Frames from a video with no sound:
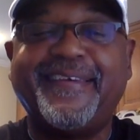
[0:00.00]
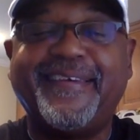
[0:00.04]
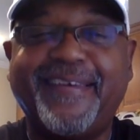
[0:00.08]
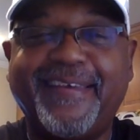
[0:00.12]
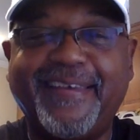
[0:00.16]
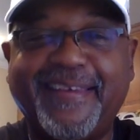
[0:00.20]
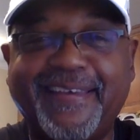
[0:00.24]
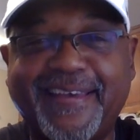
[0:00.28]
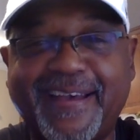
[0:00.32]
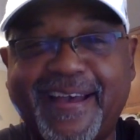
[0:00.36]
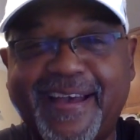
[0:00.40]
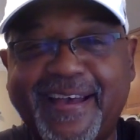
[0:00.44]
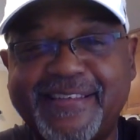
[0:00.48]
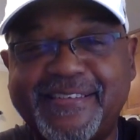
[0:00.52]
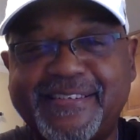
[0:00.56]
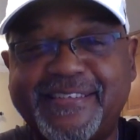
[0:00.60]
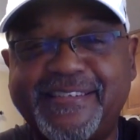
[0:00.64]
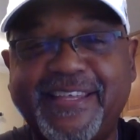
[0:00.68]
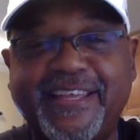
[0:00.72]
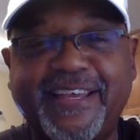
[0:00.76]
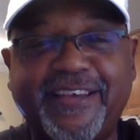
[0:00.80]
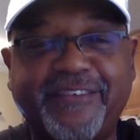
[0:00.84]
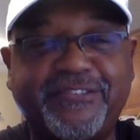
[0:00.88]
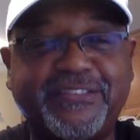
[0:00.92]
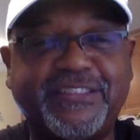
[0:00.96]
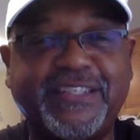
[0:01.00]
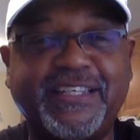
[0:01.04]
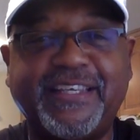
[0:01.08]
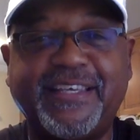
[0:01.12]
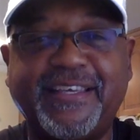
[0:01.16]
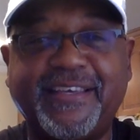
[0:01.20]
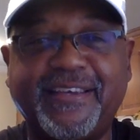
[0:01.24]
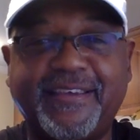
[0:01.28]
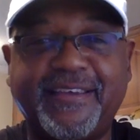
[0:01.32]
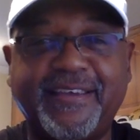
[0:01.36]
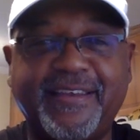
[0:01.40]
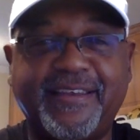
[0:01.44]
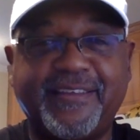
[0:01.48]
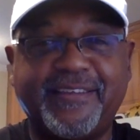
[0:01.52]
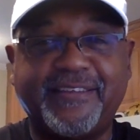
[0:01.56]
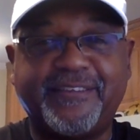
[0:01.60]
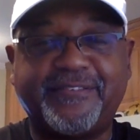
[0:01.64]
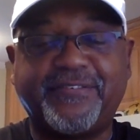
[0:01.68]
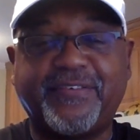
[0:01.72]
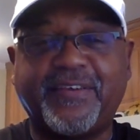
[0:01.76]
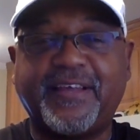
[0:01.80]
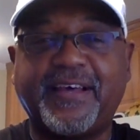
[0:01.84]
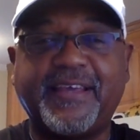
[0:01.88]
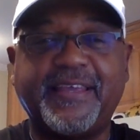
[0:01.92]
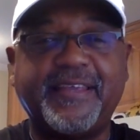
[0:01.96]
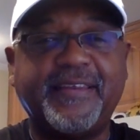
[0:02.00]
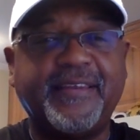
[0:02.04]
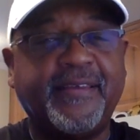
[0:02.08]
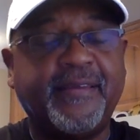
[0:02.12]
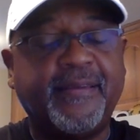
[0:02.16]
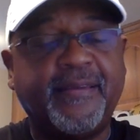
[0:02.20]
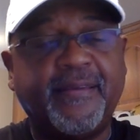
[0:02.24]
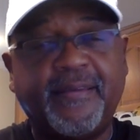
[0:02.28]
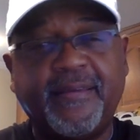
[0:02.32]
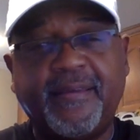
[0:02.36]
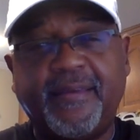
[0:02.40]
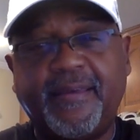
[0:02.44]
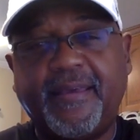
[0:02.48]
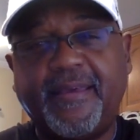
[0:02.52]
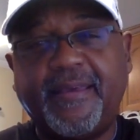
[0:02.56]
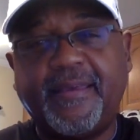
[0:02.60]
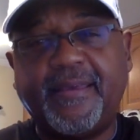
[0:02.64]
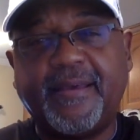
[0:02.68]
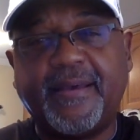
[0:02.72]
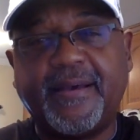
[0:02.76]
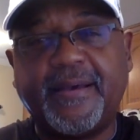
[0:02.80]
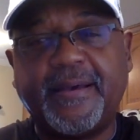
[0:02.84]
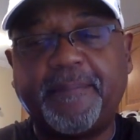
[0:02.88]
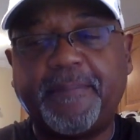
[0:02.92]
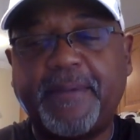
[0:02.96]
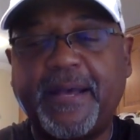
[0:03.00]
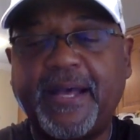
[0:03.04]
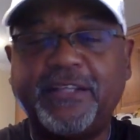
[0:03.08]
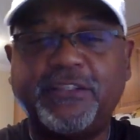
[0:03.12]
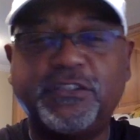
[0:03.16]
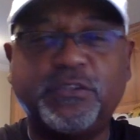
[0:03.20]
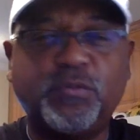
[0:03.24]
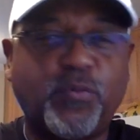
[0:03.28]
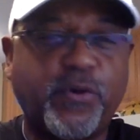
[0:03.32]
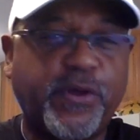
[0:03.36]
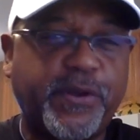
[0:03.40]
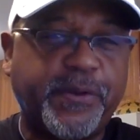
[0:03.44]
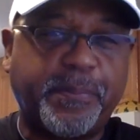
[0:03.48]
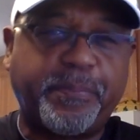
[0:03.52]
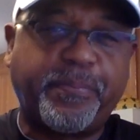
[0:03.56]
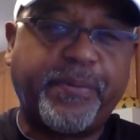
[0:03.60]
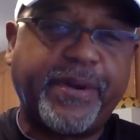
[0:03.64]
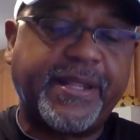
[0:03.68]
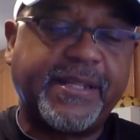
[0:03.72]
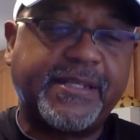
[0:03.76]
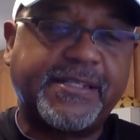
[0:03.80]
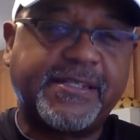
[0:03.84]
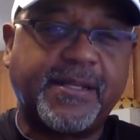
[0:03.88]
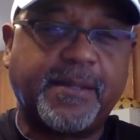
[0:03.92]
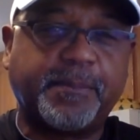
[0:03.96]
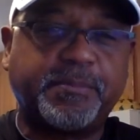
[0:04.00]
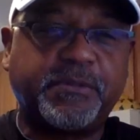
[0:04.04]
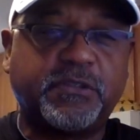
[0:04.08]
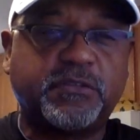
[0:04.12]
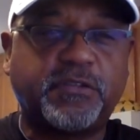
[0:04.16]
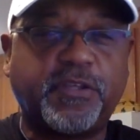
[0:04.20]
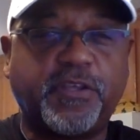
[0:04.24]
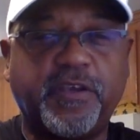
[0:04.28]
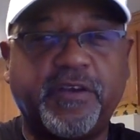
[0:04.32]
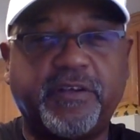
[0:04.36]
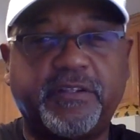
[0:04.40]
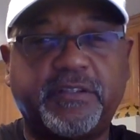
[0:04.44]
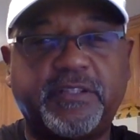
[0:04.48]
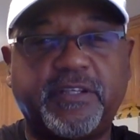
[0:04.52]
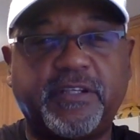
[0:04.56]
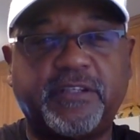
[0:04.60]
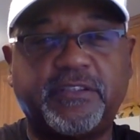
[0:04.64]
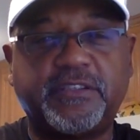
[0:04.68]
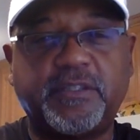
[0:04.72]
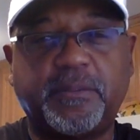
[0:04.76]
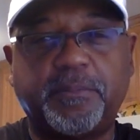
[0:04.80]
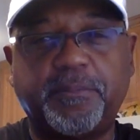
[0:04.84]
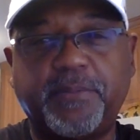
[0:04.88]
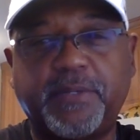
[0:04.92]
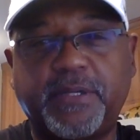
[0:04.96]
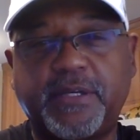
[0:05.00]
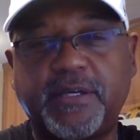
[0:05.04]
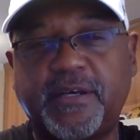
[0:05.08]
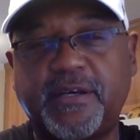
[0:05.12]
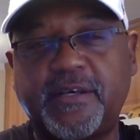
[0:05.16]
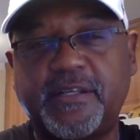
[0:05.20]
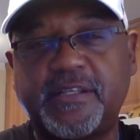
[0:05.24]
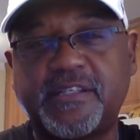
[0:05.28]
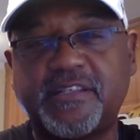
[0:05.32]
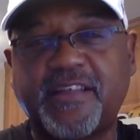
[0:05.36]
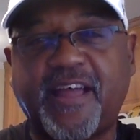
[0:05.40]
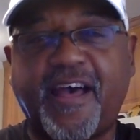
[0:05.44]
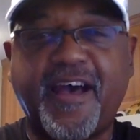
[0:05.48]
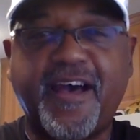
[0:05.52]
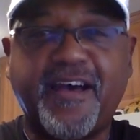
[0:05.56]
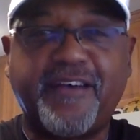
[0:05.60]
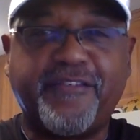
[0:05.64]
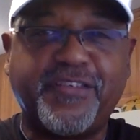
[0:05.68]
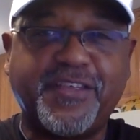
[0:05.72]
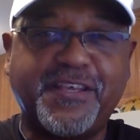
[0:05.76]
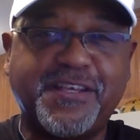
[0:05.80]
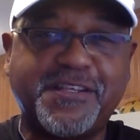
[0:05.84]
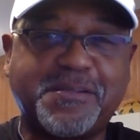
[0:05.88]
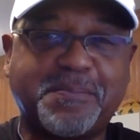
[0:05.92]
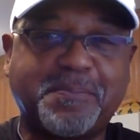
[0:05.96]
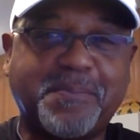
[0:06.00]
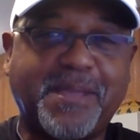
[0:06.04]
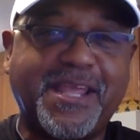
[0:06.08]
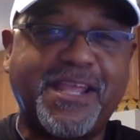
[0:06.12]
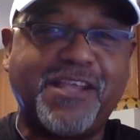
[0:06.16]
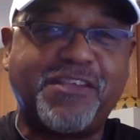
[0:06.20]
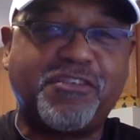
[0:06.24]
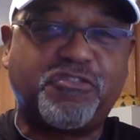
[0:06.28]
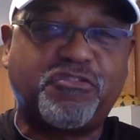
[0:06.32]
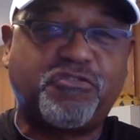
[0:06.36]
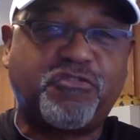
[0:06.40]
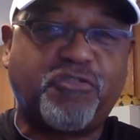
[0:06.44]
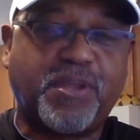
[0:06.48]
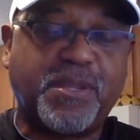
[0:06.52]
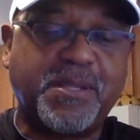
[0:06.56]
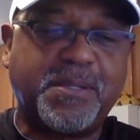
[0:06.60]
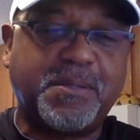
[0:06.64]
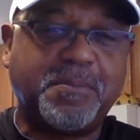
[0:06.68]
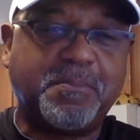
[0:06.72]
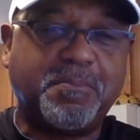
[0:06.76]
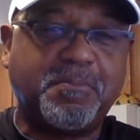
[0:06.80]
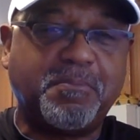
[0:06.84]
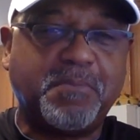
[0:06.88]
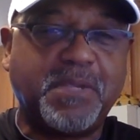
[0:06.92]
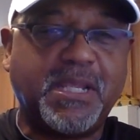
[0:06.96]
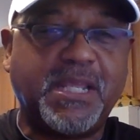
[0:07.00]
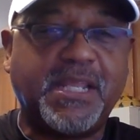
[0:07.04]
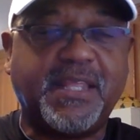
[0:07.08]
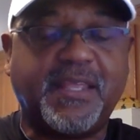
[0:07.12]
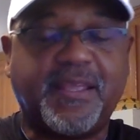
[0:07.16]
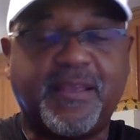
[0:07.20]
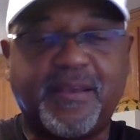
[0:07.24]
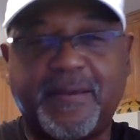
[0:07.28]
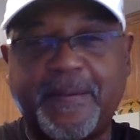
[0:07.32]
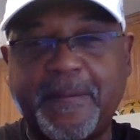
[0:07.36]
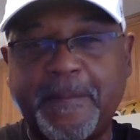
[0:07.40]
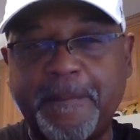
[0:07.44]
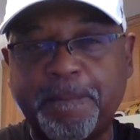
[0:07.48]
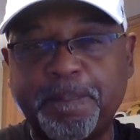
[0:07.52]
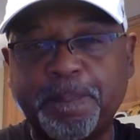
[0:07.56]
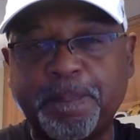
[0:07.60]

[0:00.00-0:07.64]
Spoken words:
Hey guys, DFG here, Gideon's Flight. Hey, I just wanted to bring something to your attention because it's obvious mainstream media